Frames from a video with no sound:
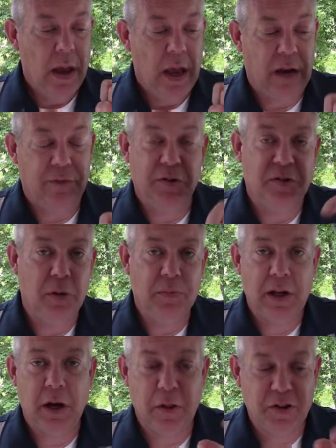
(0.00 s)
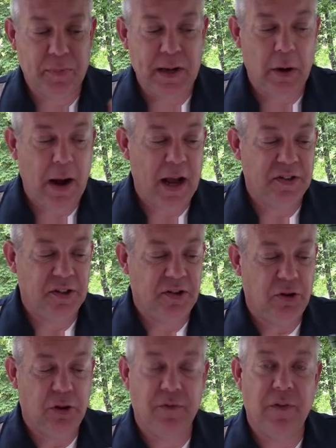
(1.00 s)
And if you zoomed in on those amino acids,
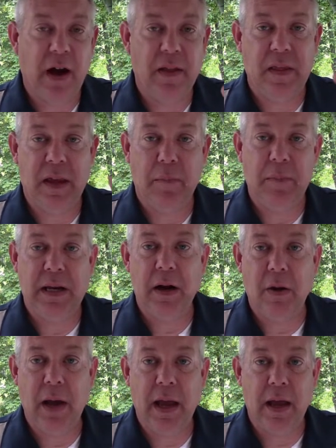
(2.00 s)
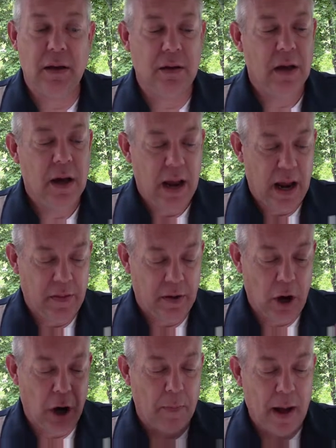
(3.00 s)
you could find the amino end and the
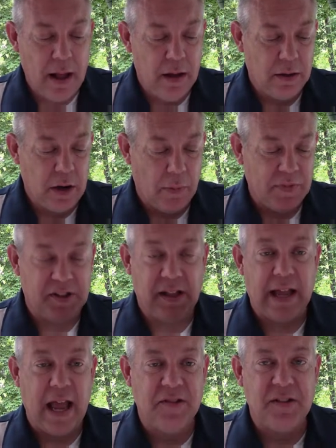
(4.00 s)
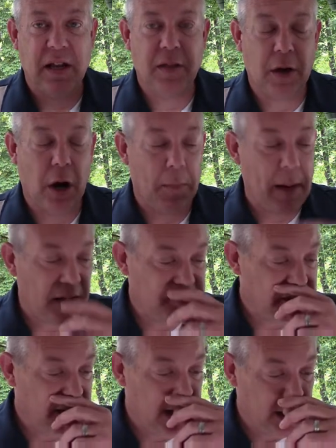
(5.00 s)
carbo carboxylic acid end, the
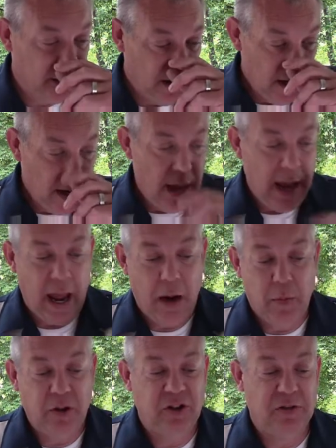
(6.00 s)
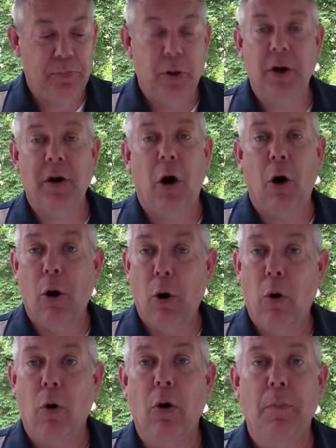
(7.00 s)
carboxyl end. And we just put a
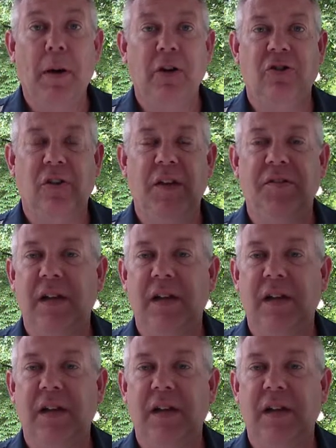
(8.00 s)
whole bunch of these